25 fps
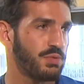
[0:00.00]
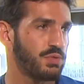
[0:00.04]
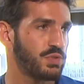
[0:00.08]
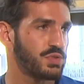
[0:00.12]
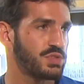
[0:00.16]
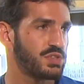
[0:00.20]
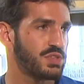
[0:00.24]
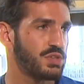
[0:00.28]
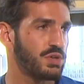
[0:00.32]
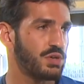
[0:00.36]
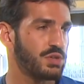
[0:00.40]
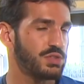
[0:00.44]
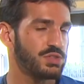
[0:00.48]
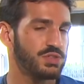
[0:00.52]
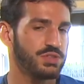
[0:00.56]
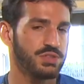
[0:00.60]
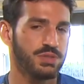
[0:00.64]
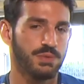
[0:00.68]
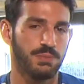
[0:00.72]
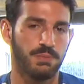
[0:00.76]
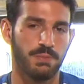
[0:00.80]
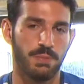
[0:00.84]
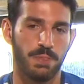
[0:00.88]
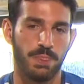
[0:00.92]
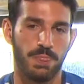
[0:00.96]
for me
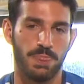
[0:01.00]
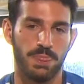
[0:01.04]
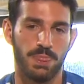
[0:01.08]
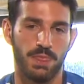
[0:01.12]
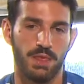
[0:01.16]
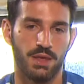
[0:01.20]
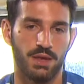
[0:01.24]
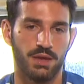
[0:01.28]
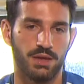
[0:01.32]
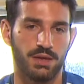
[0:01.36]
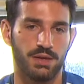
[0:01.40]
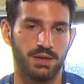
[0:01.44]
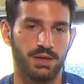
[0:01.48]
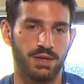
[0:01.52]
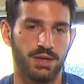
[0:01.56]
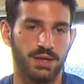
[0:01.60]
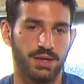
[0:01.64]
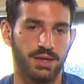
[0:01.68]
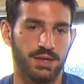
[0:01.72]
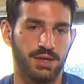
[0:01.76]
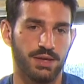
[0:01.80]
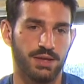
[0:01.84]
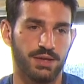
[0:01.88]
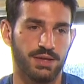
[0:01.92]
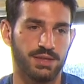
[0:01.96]
and for my whole
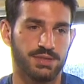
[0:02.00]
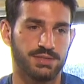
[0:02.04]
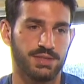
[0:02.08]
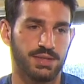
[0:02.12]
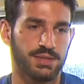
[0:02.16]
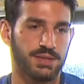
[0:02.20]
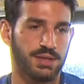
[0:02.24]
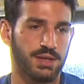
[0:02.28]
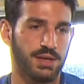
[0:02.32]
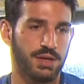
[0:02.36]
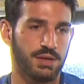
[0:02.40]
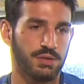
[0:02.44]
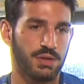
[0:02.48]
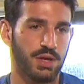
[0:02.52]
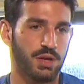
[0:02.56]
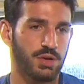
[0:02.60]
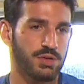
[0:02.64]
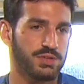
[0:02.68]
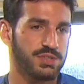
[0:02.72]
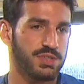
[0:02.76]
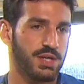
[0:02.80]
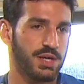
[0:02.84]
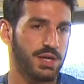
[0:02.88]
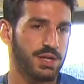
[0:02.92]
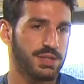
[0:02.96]
family. I
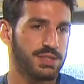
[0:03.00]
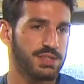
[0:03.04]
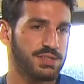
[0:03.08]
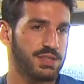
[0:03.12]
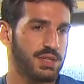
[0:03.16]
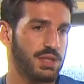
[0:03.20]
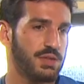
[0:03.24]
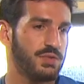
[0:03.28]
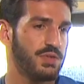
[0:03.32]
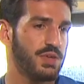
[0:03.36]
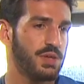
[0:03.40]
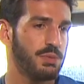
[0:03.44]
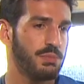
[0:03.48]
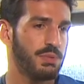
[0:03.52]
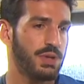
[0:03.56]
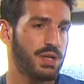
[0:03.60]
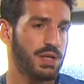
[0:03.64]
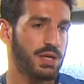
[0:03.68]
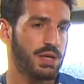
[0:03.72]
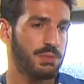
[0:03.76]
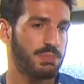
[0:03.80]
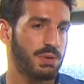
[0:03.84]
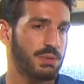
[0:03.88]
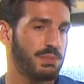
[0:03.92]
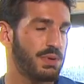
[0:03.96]
think that I will treasure that
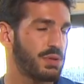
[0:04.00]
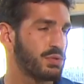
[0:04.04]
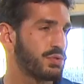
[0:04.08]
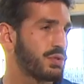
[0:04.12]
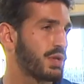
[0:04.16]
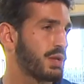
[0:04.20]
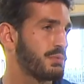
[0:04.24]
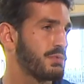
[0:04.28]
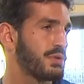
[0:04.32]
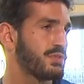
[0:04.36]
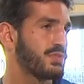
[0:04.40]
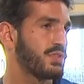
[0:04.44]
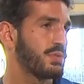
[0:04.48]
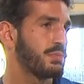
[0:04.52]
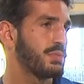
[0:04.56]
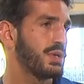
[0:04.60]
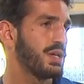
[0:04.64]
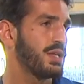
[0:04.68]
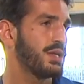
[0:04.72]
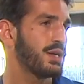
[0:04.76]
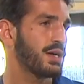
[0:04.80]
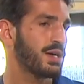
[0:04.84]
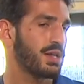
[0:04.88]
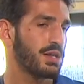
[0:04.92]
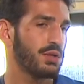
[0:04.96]
experience for the rest of my
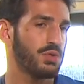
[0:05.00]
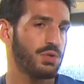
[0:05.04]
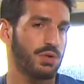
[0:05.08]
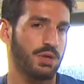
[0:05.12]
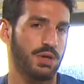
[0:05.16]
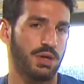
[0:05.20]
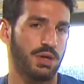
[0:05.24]
life.